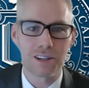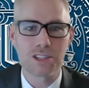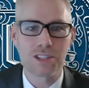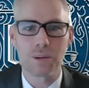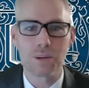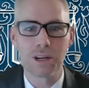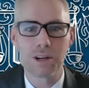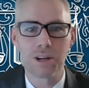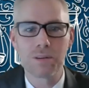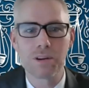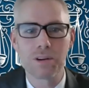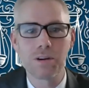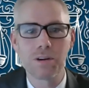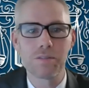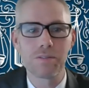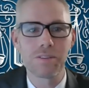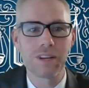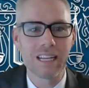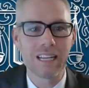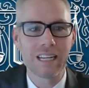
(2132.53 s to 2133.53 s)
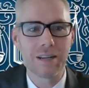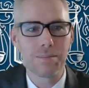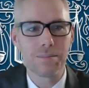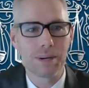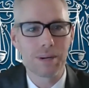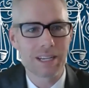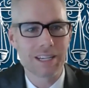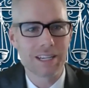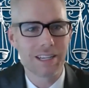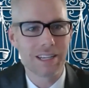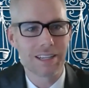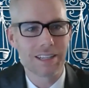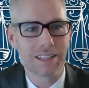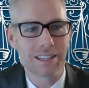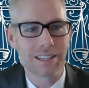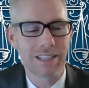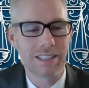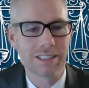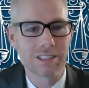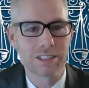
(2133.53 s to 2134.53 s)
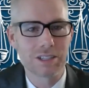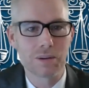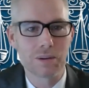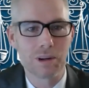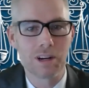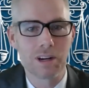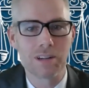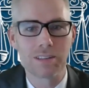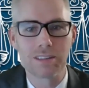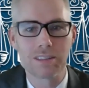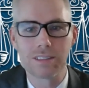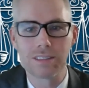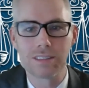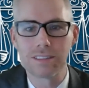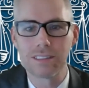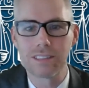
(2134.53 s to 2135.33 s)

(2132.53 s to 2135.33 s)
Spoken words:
So I don't know if anybody, and don't all